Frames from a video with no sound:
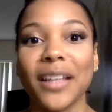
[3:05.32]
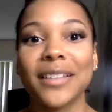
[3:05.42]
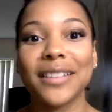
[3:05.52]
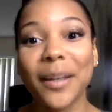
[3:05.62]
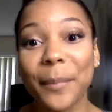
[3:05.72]

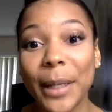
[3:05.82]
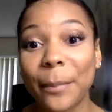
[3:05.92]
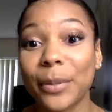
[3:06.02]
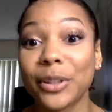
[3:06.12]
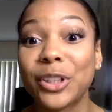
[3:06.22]
Tip
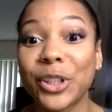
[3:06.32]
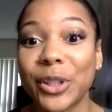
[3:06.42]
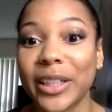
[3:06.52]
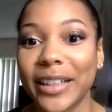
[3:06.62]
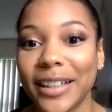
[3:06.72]
number
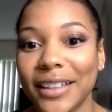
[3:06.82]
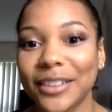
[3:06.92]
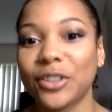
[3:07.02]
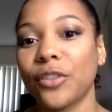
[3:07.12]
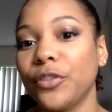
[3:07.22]
3.
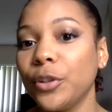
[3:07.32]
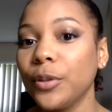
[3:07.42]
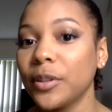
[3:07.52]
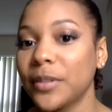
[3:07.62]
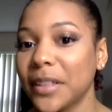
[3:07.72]
So if you
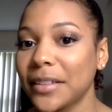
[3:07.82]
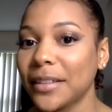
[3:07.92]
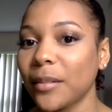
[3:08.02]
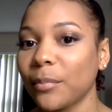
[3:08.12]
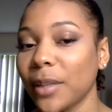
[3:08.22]
use this
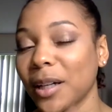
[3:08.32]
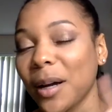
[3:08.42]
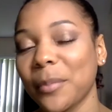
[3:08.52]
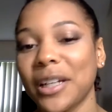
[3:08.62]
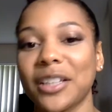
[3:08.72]
tip in
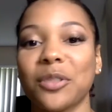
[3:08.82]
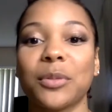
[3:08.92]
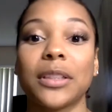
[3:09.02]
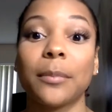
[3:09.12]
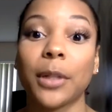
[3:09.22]
combination with
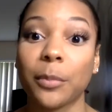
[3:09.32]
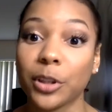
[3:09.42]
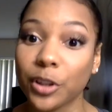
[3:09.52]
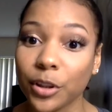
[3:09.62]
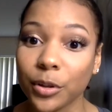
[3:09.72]
tip number
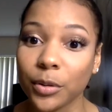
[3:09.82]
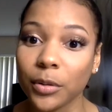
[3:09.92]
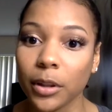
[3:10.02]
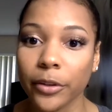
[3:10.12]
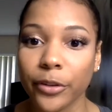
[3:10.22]
2,
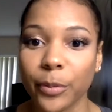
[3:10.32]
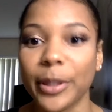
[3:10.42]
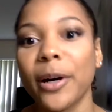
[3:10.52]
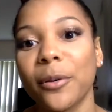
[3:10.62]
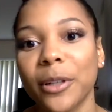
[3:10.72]
you'll be
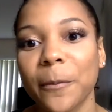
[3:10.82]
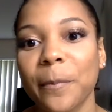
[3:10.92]
golden.